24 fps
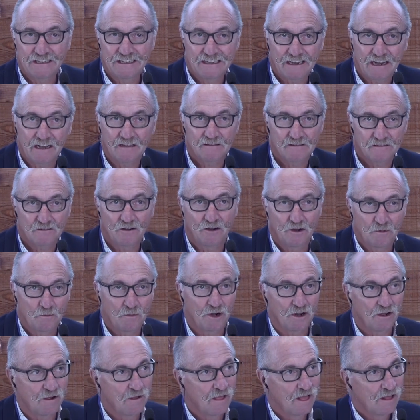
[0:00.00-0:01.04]

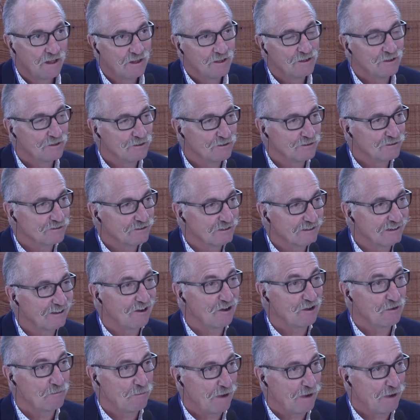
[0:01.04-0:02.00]
collaboration, it's always a matter